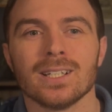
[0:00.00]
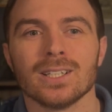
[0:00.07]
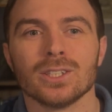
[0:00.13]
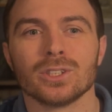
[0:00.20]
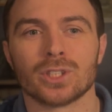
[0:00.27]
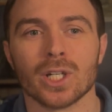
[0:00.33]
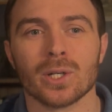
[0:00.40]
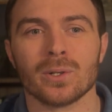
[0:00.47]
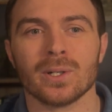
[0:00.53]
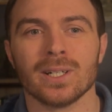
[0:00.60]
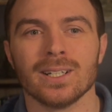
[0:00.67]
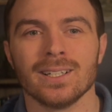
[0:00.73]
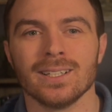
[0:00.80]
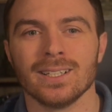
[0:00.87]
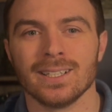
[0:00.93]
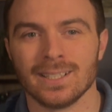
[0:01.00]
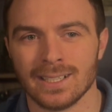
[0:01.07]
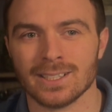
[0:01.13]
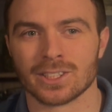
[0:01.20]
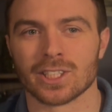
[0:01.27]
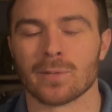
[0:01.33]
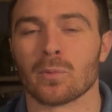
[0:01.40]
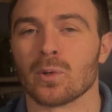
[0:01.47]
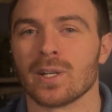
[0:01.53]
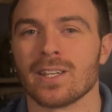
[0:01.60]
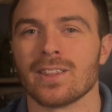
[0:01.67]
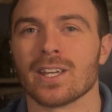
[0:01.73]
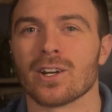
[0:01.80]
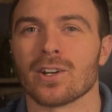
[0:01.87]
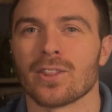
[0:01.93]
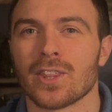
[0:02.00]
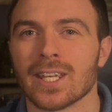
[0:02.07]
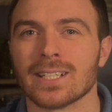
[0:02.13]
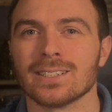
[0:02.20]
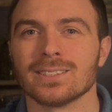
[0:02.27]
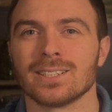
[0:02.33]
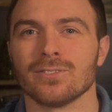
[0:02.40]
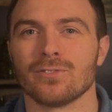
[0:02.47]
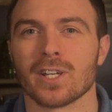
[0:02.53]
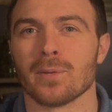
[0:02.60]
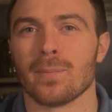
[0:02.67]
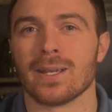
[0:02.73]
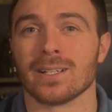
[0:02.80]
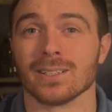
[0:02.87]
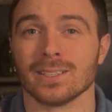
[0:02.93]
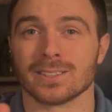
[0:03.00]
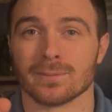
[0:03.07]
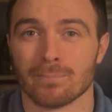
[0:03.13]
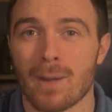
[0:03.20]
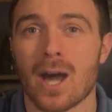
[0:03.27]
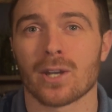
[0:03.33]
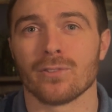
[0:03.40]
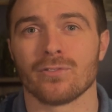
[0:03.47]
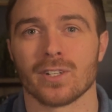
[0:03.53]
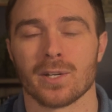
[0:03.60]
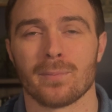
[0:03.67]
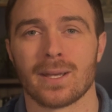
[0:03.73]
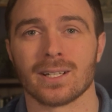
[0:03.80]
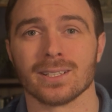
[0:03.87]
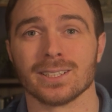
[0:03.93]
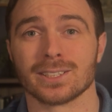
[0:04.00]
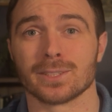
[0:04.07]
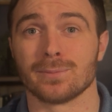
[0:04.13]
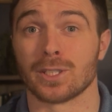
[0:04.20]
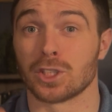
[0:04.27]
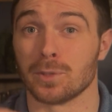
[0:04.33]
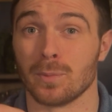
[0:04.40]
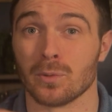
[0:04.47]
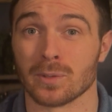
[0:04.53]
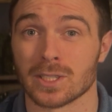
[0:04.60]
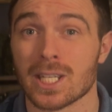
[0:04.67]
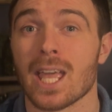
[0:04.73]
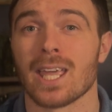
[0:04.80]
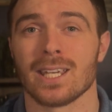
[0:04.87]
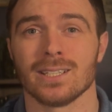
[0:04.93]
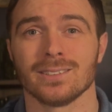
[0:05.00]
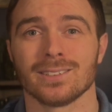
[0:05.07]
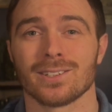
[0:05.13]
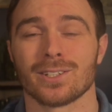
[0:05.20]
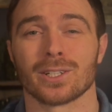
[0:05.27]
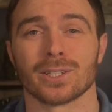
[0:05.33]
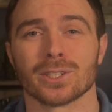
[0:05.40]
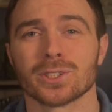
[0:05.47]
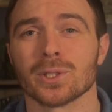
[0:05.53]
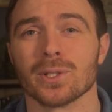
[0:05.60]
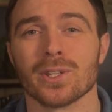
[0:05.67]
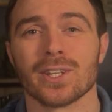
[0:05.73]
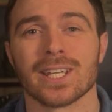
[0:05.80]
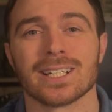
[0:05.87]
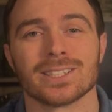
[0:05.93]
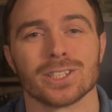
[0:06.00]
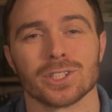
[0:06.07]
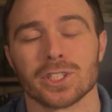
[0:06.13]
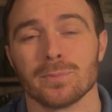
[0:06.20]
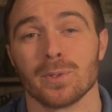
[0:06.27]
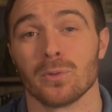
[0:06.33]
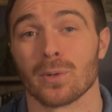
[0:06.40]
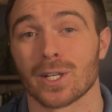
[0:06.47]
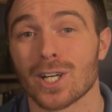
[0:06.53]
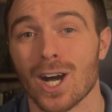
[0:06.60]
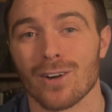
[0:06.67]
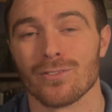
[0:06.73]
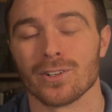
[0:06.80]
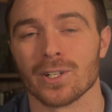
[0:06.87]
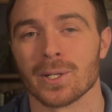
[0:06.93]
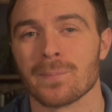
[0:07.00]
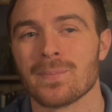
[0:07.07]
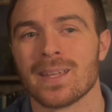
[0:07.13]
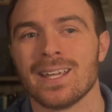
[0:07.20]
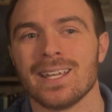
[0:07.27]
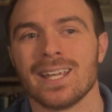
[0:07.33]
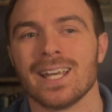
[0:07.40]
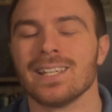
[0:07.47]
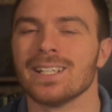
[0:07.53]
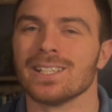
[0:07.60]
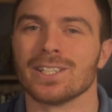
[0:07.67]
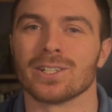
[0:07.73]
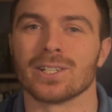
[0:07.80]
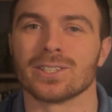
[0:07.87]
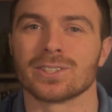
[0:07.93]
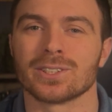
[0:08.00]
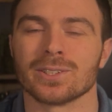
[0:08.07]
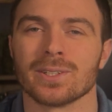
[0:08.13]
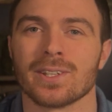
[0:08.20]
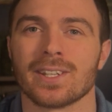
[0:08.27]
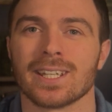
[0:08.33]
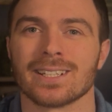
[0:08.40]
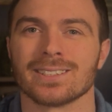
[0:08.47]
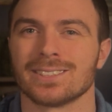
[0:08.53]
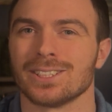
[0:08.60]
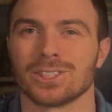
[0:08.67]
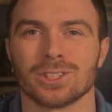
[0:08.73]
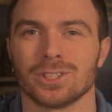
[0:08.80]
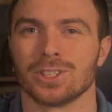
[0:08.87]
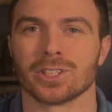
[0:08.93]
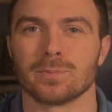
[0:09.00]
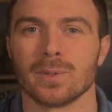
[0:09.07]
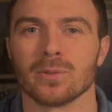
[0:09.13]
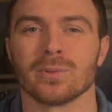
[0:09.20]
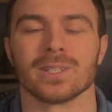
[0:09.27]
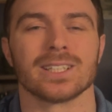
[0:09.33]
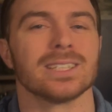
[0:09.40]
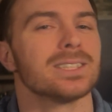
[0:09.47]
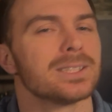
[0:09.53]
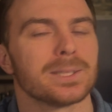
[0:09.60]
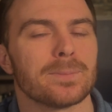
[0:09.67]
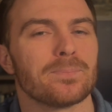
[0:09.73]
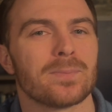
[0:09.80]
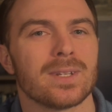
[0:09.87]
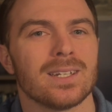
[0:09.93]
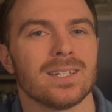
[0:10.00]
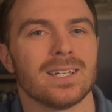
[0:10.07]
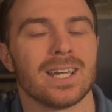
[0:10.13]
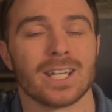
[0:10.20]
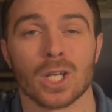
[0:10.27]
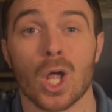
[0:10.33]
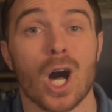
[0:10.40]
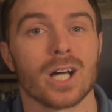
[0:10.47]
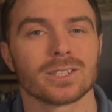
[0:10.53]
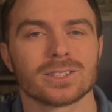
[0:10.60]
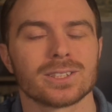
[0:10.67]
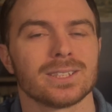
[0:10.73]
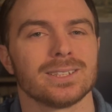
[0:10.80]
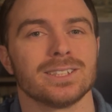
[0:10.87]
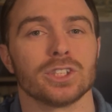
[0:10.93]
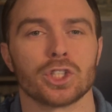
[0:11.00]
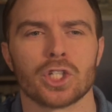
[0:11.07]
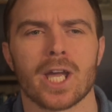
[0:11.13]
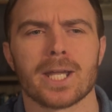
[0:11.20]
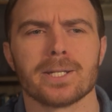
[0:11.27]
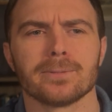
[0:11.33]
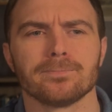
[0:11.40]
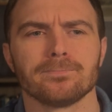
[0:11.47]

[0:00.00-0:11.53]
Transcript: So, in summary, there are things in fundamentalism, modern fundamentalism, that should be retained. There are certain things that should be recovered. And then there are certain things that should just be released and lost and shed.